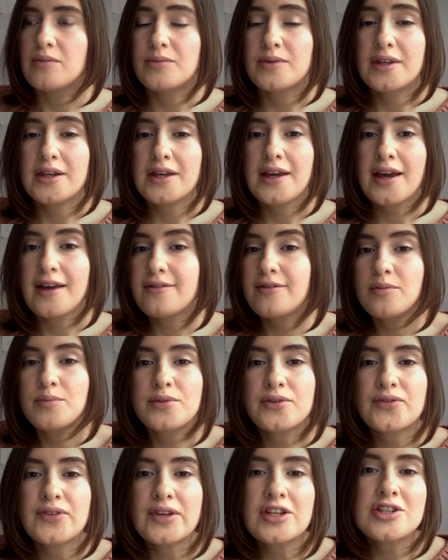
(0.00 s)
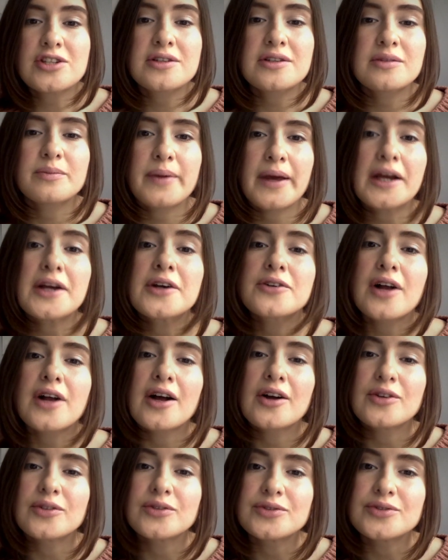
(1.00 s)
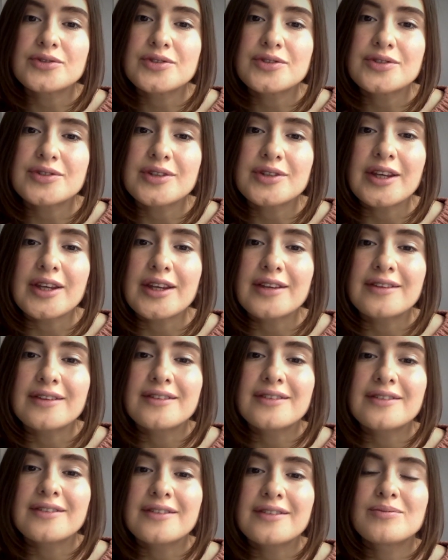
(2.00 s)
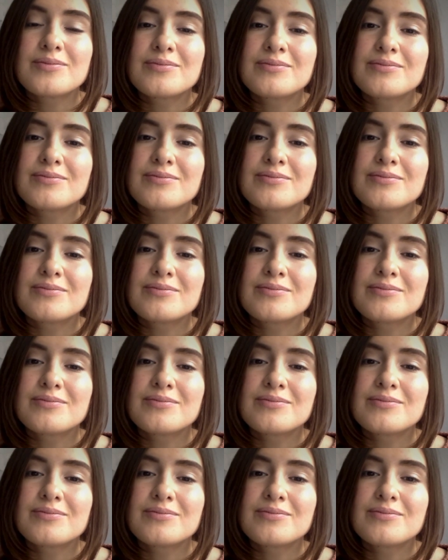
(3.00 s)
they have a professional background in